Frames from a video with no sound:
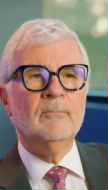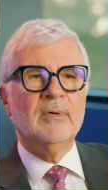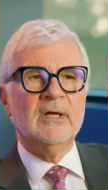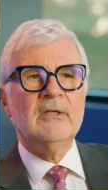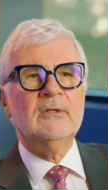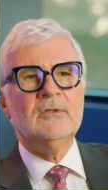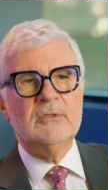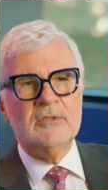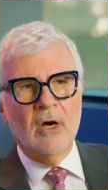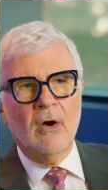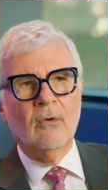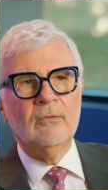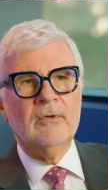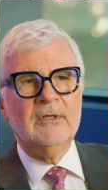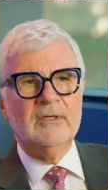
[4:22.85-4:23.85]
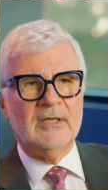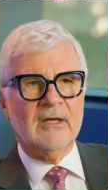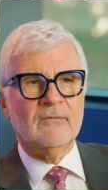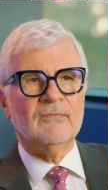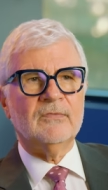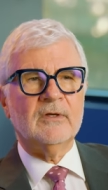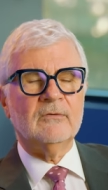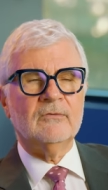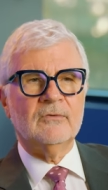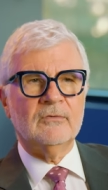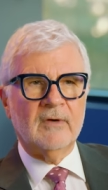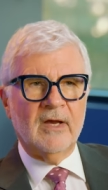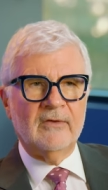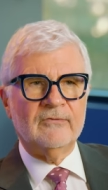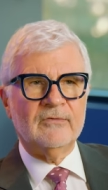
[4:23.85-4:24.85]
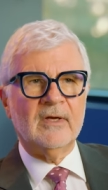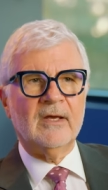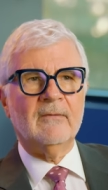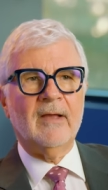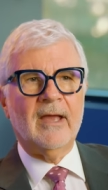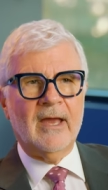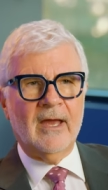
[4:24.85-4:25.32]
but don't get their dressing.